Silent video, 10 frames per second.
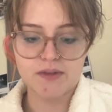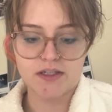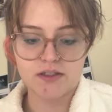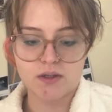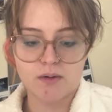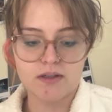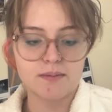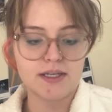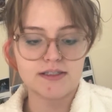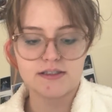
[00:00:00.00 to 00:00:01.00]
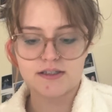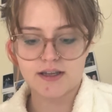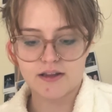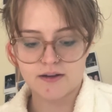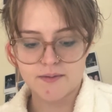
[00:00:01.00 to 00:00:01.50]
and sew all the pieces
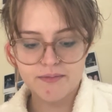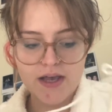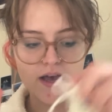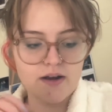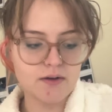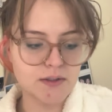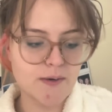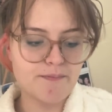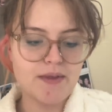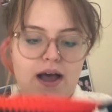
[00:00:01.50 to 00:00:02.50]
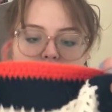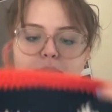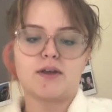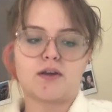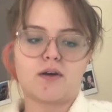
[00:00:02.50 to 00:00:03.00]
together. And also
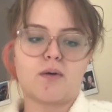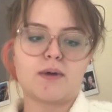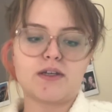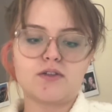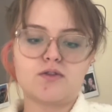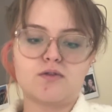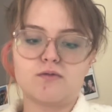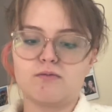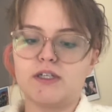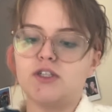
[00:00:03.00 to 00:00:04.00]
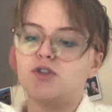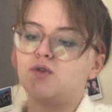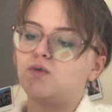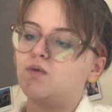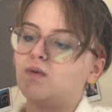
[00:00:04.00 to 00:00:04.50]
I'm going to
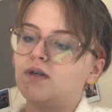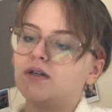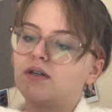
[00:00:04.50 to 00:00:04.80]
redo